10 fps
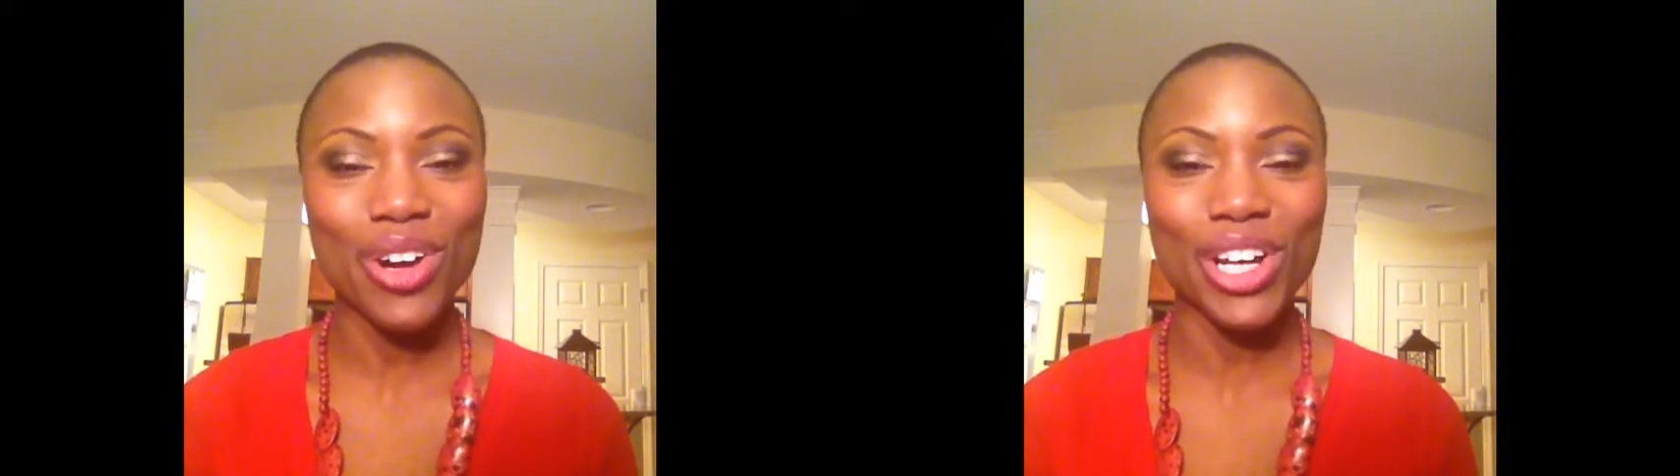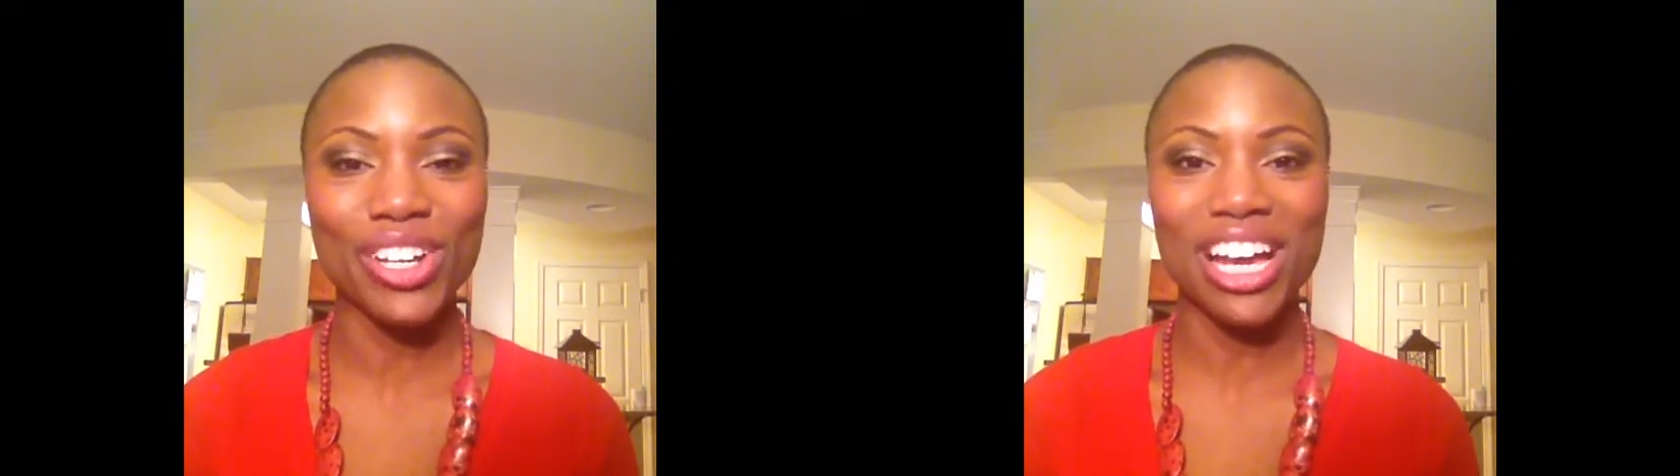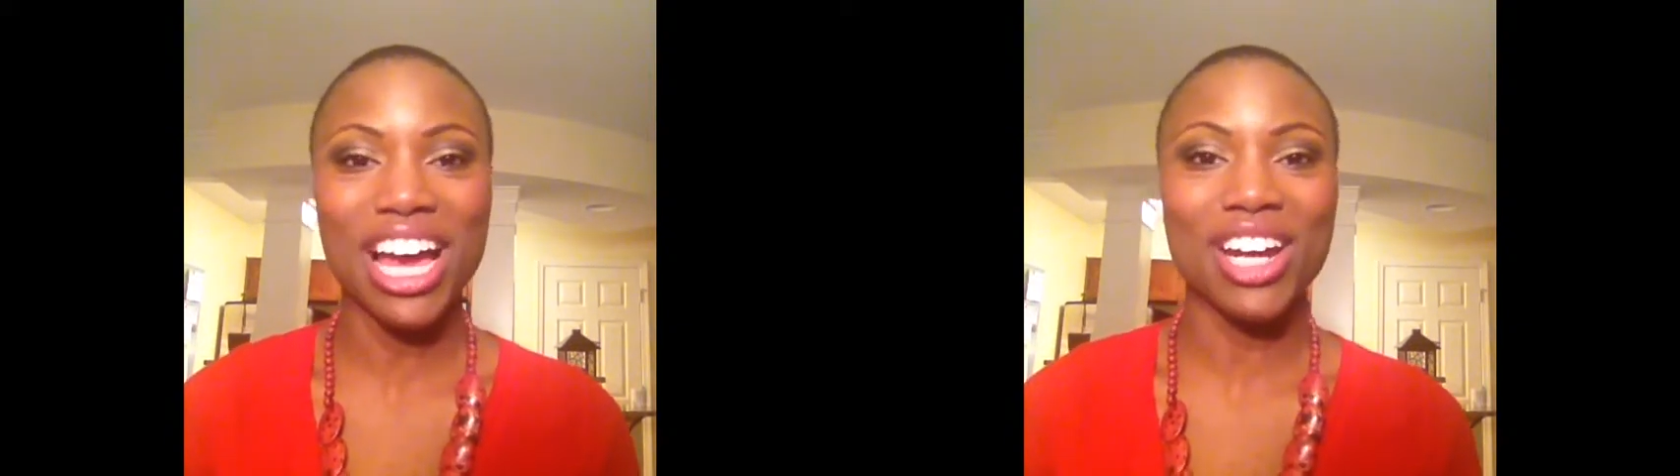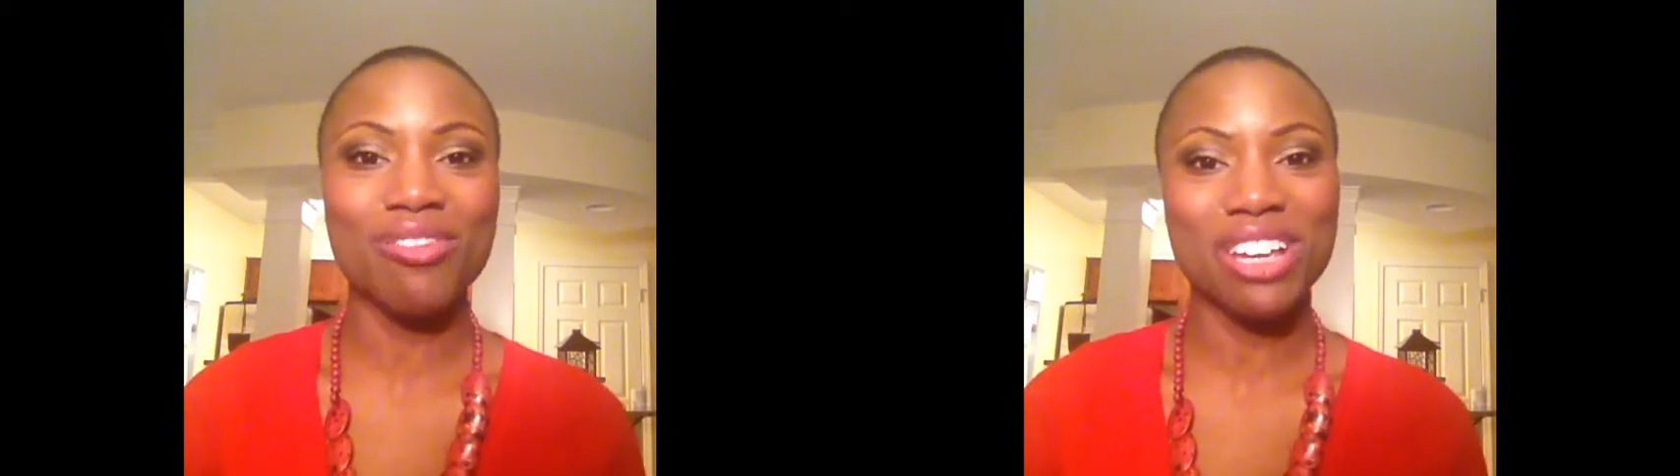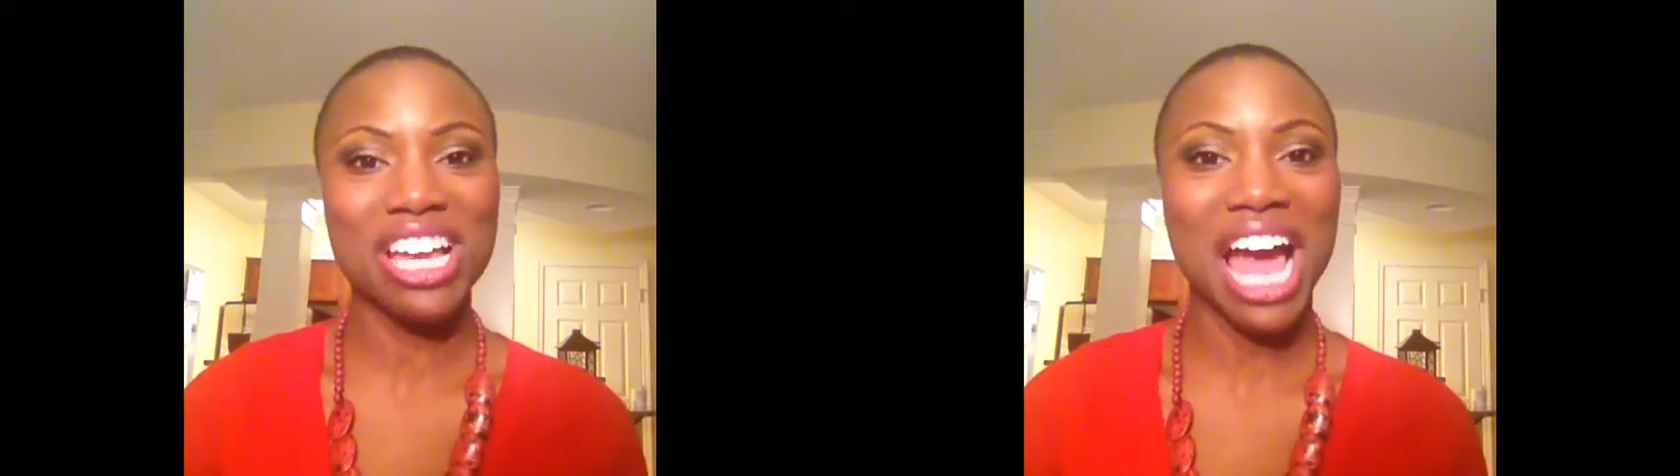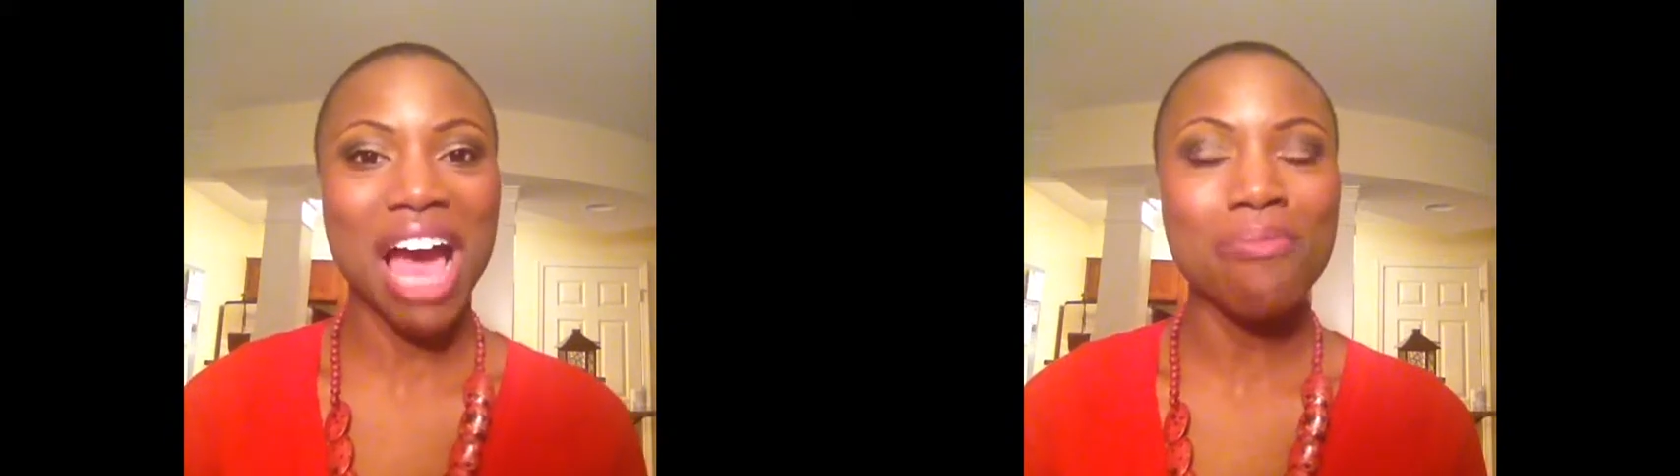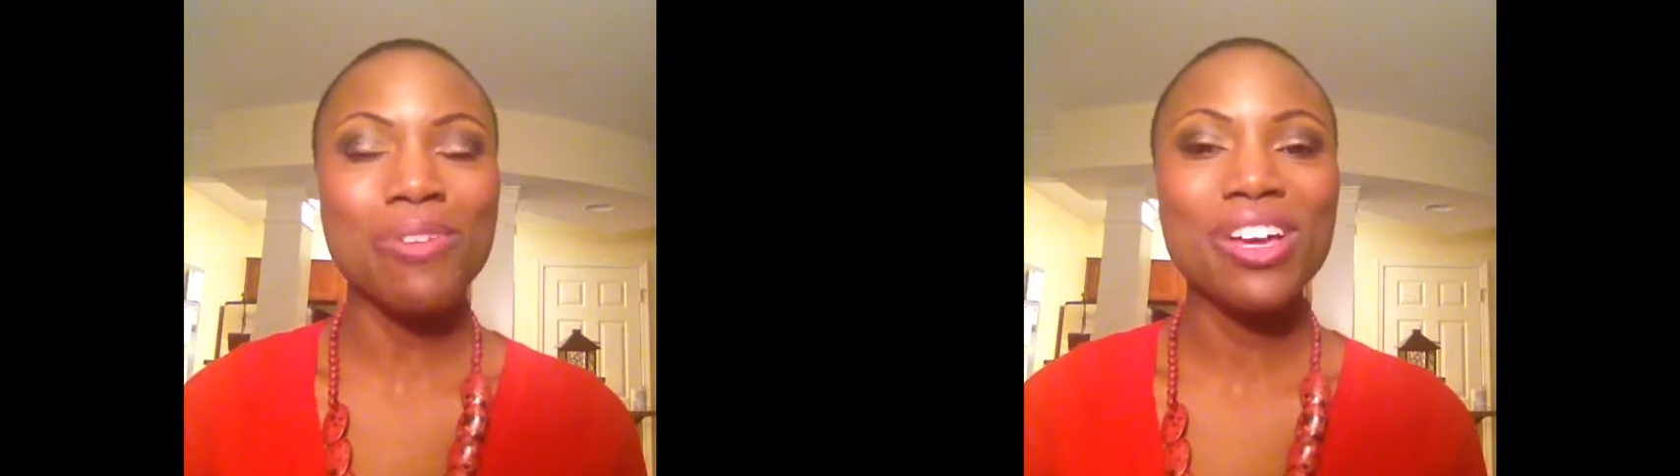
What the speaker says: for you to kind of recap